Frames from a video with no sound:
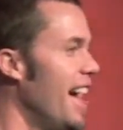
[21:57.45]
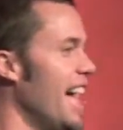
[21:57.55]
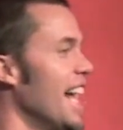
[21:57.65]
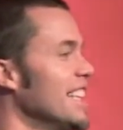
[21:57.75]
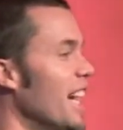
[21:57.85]

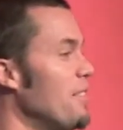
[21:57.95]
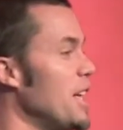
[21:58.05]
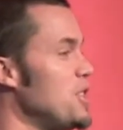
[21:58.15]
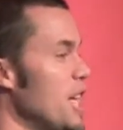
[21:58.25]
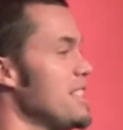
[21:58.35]
And I love
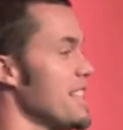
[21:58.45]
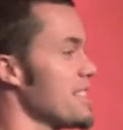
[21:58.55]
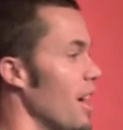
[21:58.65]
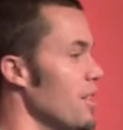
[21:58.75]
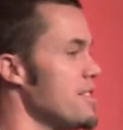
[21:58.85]
that Jesus
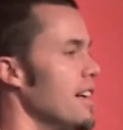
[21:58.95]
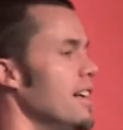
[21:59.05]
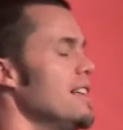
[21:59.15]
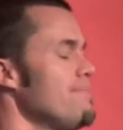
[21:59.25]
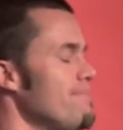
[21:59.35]
goes,
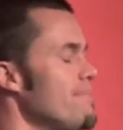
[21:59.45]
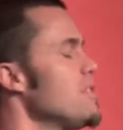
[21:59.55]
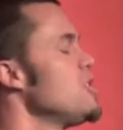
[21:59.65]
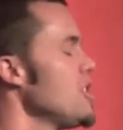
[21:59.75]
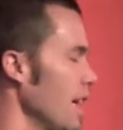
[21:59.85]

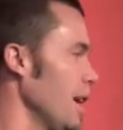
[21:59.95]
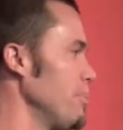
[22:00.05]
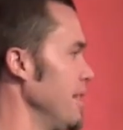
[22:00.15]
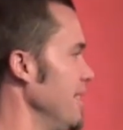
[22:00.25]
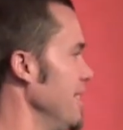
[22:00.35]
Shut
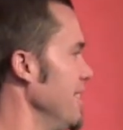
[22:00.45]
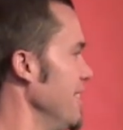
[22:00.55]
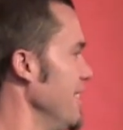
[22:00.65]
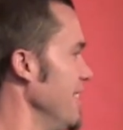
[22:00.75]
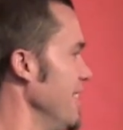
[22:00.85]
up.
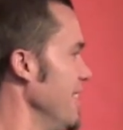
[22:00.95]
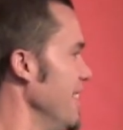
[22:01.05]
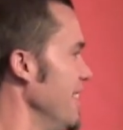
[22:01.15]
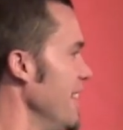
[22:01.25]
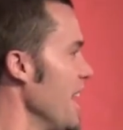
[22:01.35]

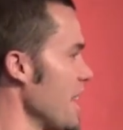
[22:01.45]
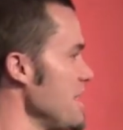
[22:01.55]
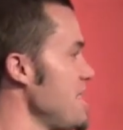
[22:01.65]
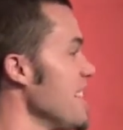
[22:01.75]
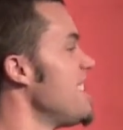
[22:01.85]

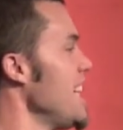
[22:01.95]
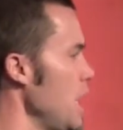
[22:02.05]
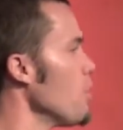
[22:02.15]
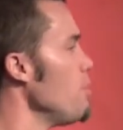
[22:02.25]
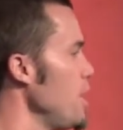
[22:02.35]
Because it says
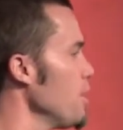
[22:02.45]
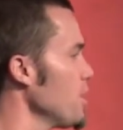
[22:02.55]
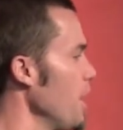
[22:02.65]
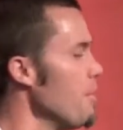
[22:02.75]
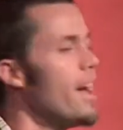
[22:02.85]
he
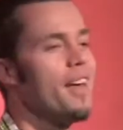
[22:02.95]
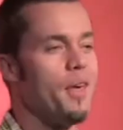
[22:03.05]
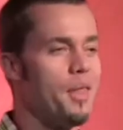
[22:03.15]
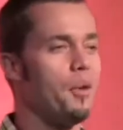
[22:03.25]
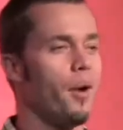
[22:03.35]
rebuked them and
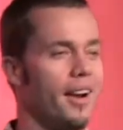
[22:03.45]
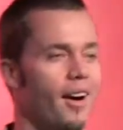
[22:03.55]
then they went